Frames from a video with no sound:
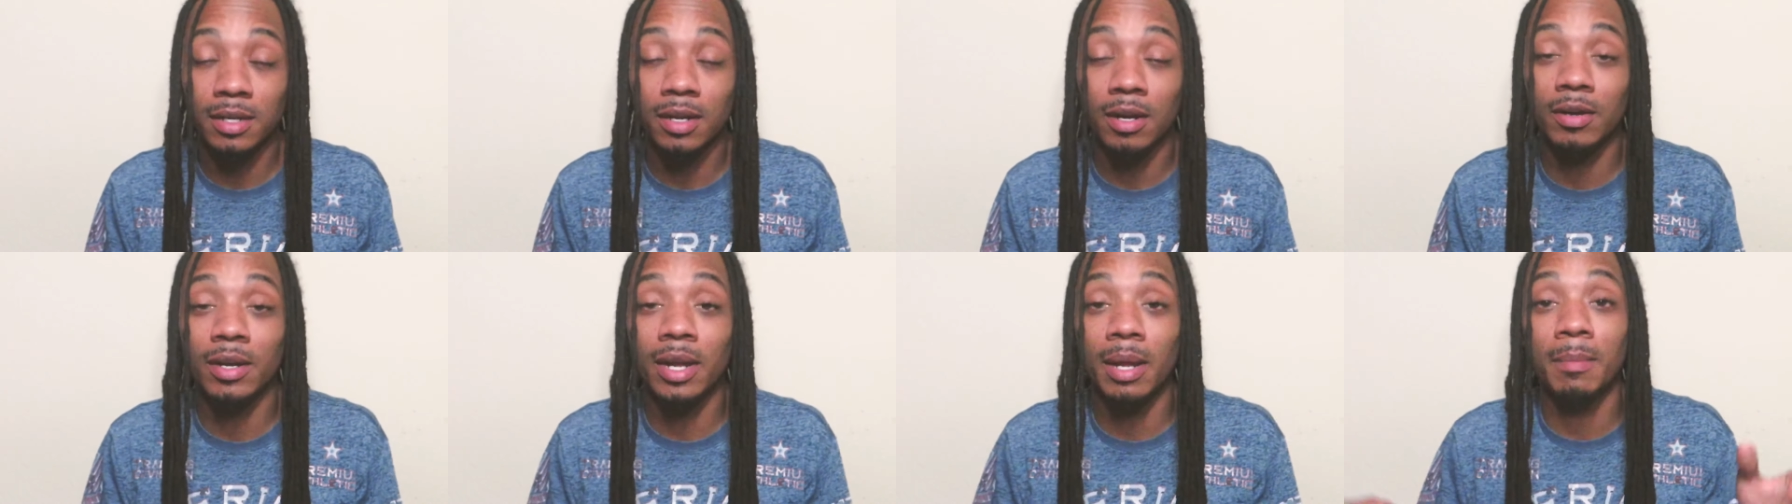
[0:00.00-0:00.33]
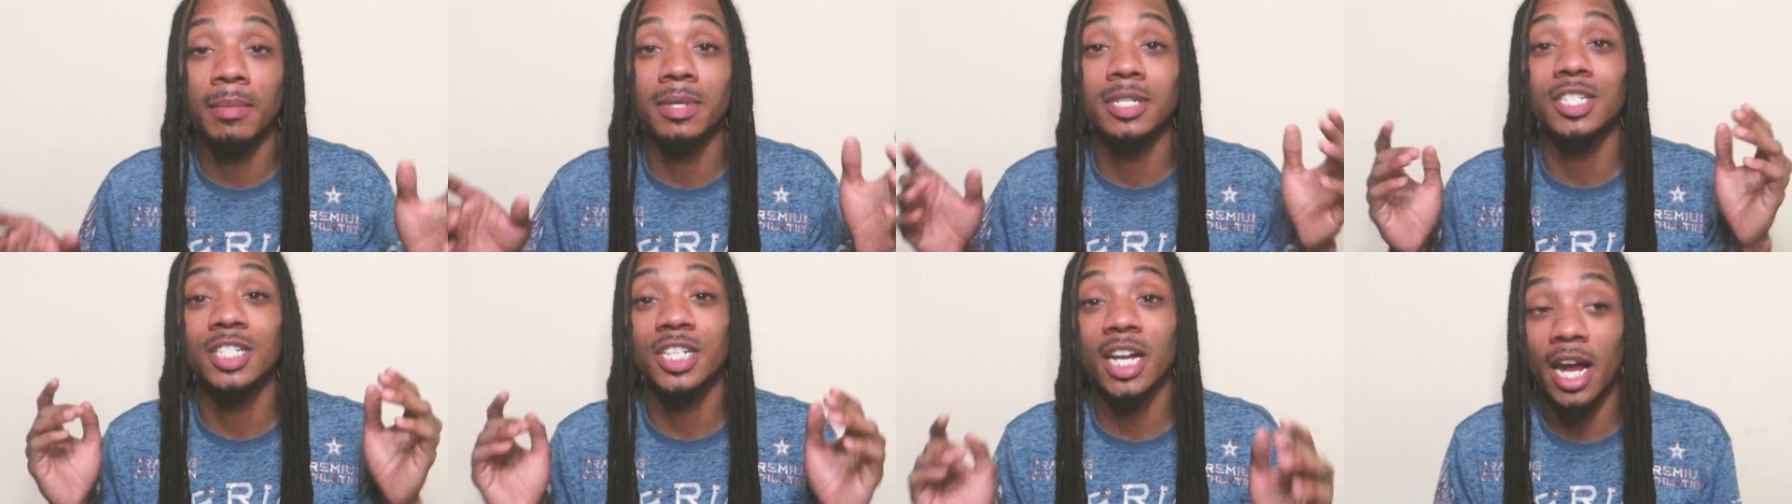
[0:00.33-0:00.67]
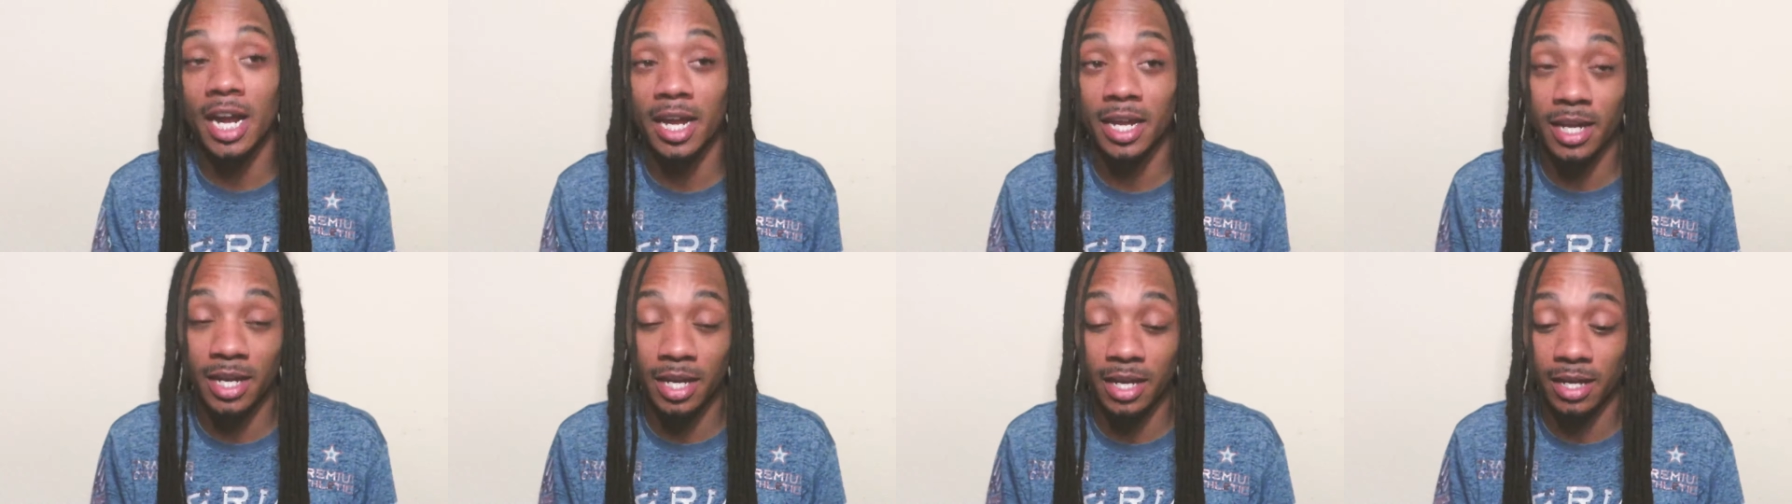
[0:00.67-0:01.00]
her name is
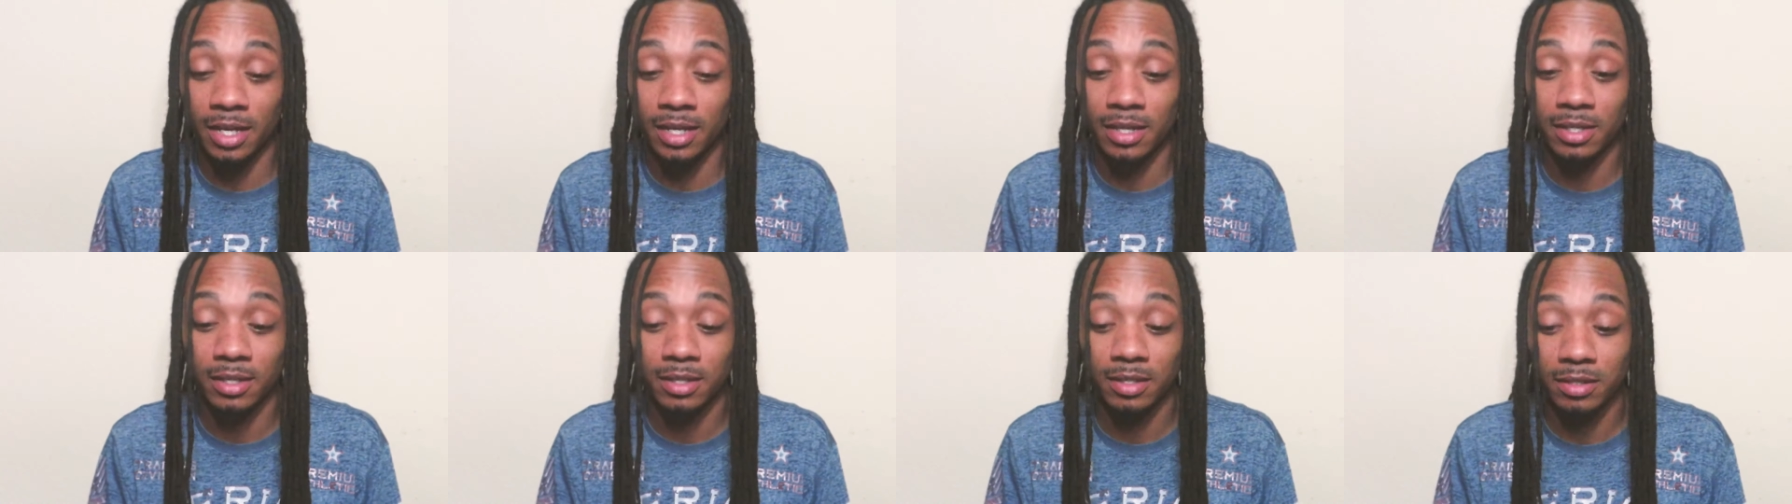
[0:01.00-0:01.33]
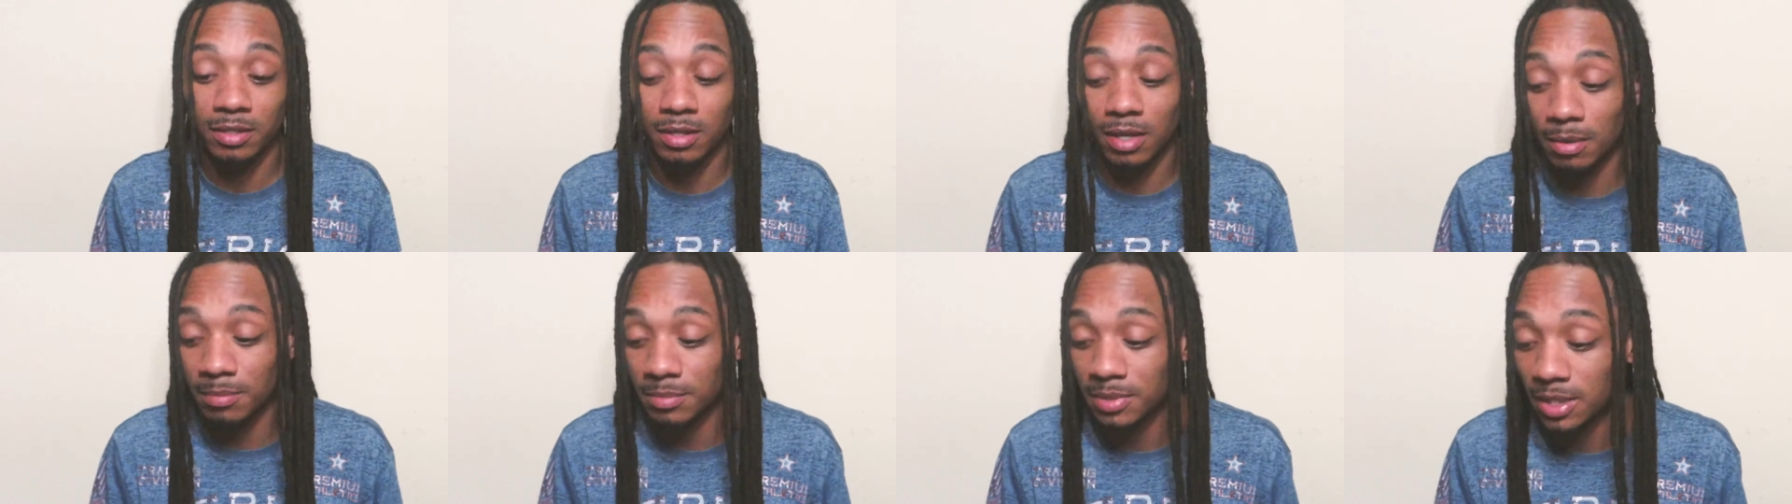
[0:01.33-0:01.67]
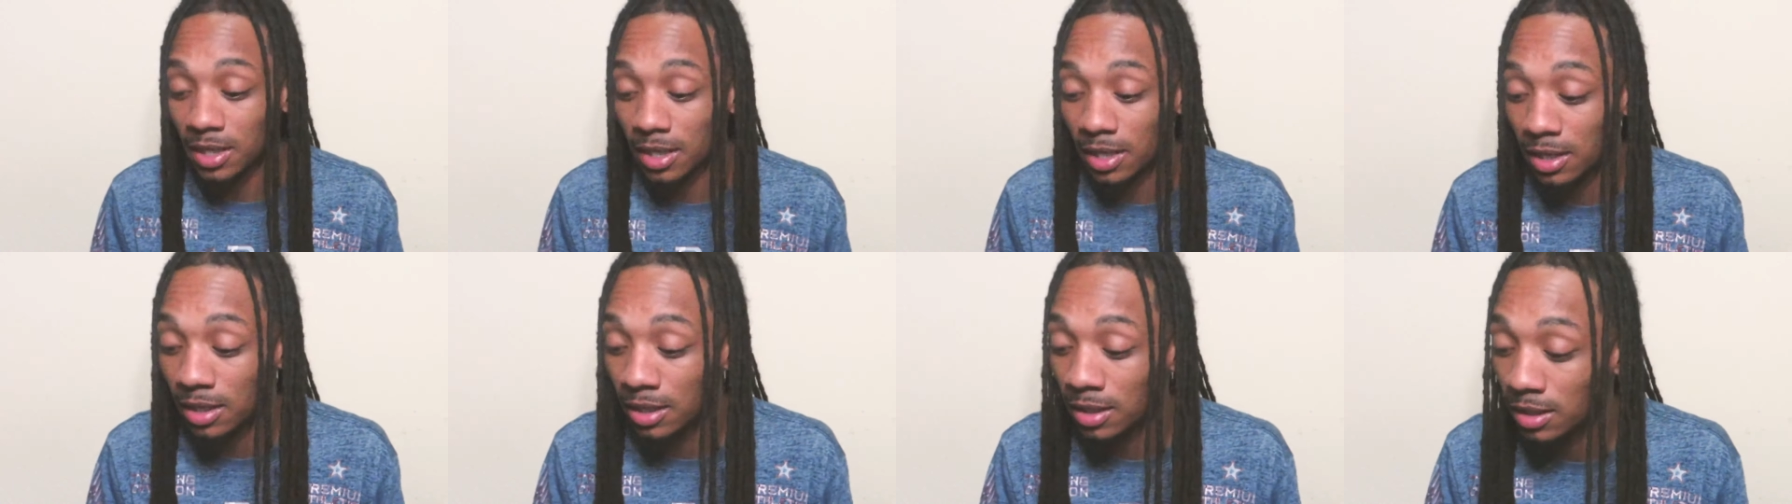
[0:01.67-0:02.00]
Cheyenne you know what
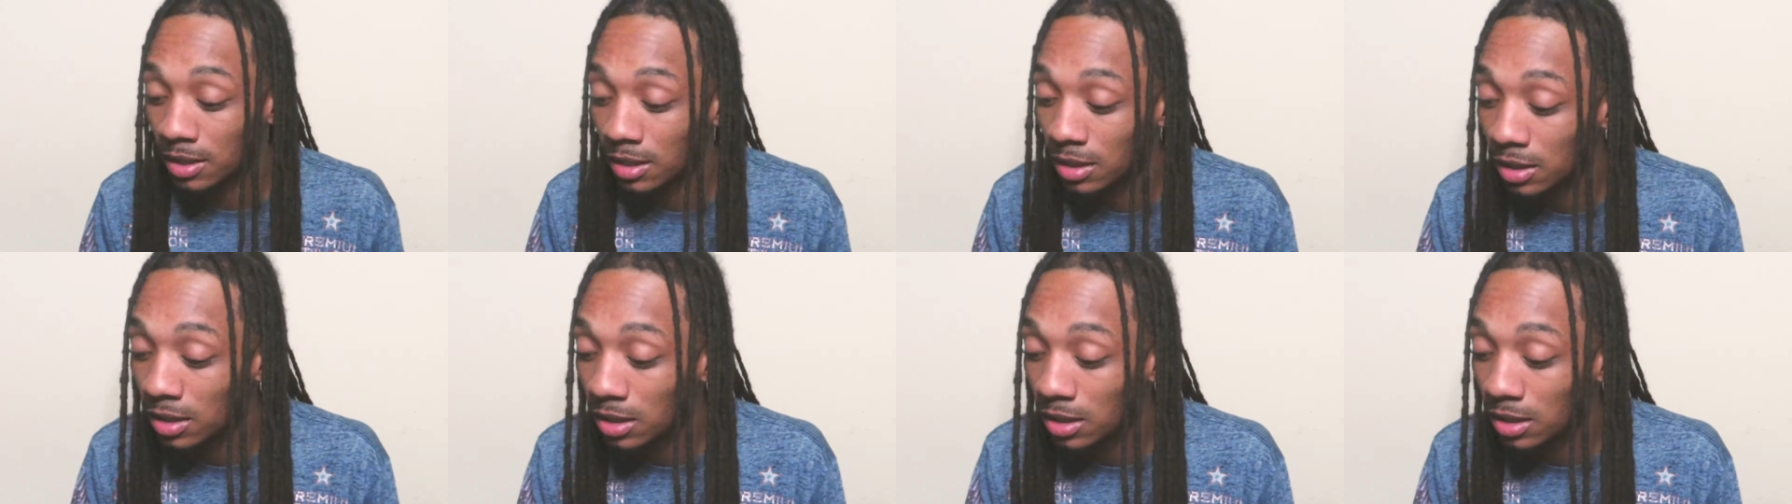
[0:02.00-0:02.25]
I'm saying